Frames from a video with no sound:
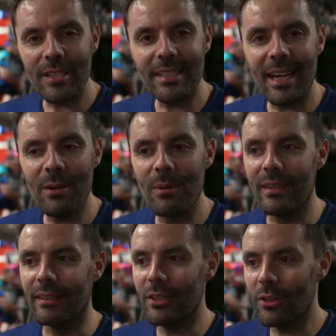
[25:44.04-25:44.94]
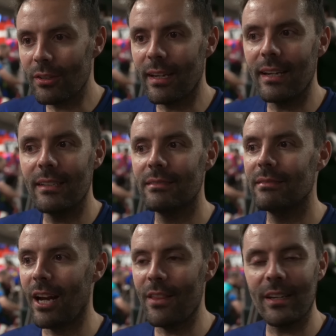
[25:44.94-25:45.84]
stay with it. The urethane,
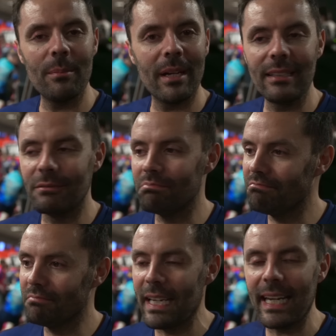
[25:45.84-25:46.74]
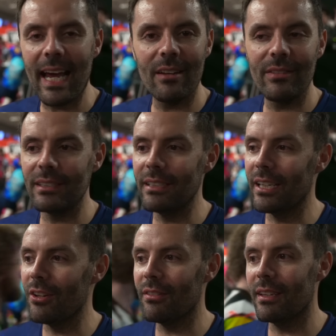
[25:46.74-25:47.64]
I don't think I'm going to get out of it. I
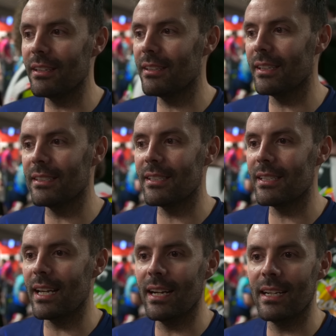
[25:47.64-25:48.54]
don't think it's